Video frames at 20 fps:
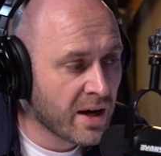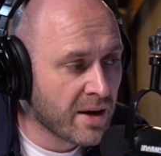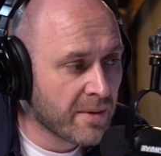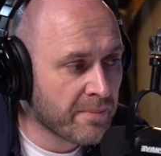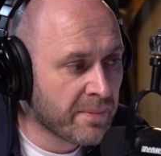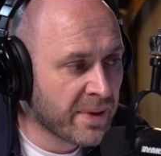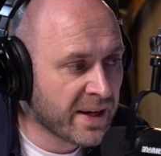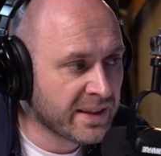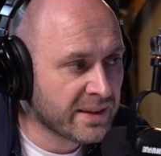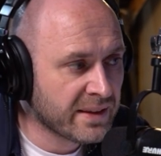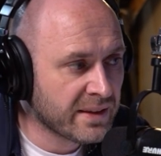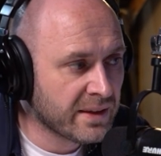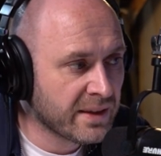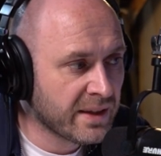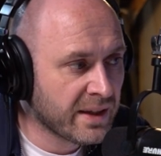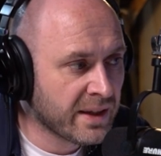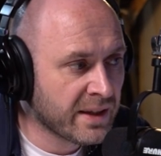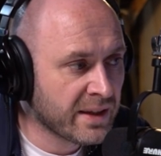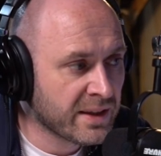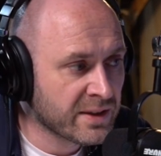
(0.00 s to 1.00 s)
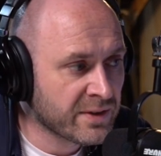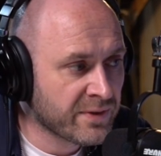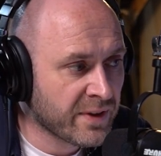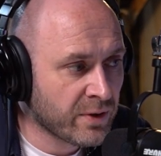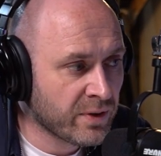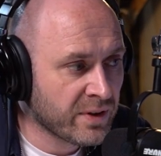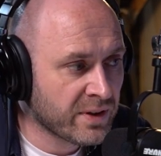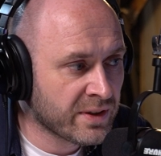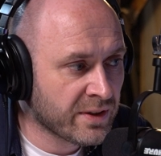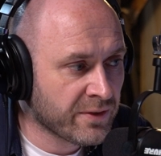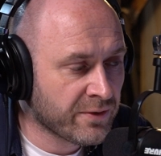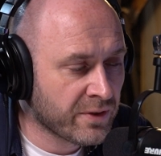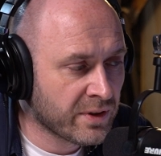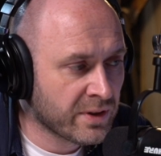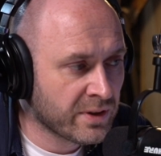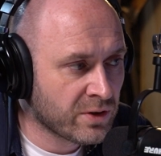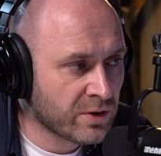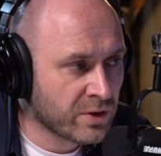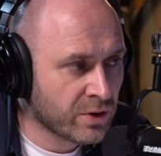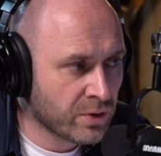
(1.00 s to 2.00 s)
But it is very
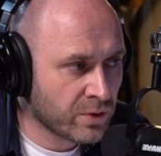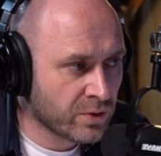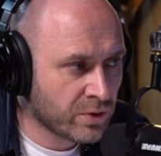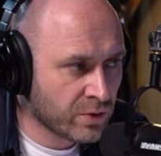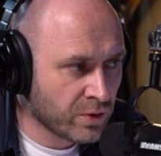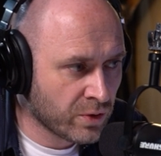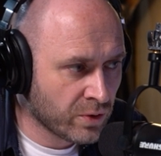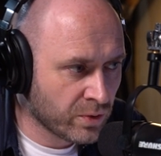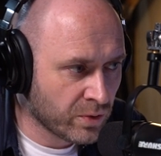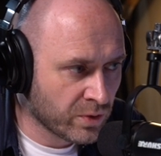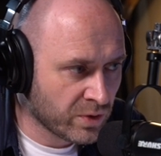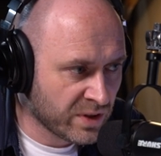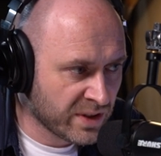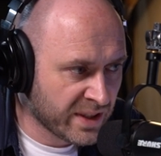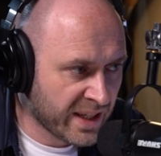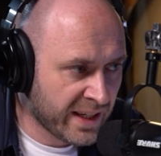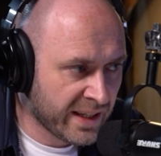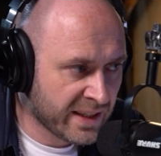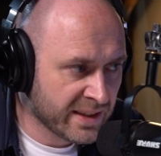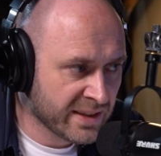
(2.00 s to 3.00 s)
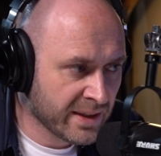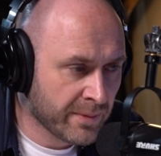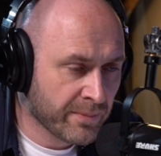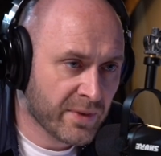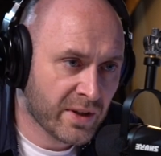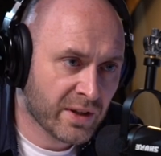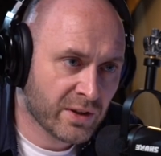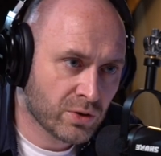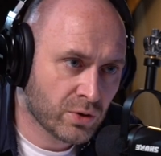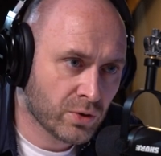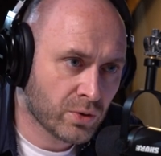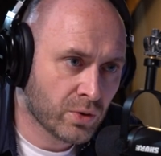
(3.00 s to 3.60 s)
different to take something to